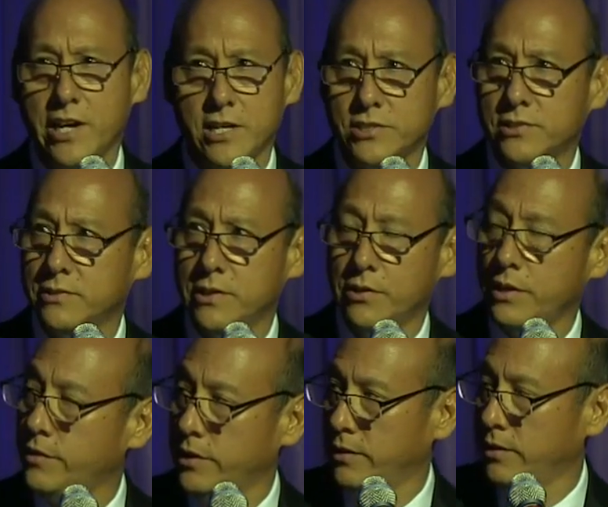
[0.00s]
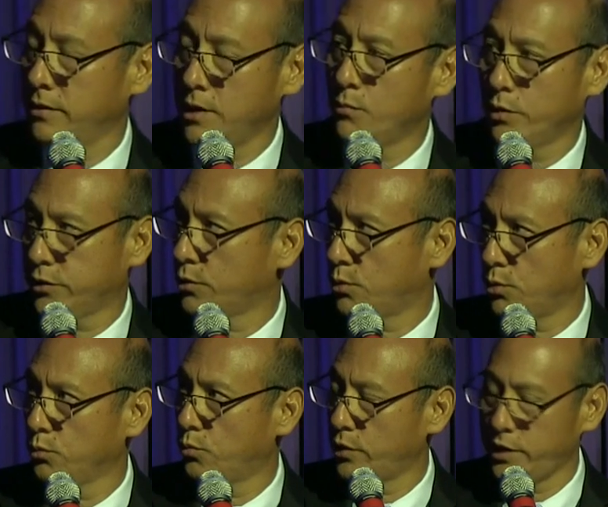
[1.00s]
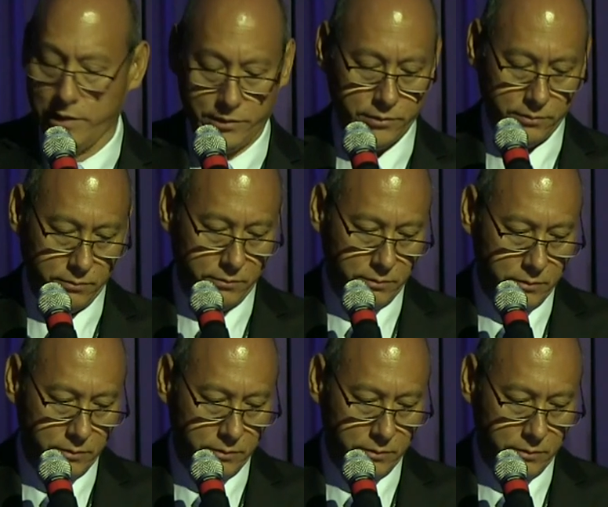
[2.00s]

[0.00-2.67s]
days don't even know what the Cold War is.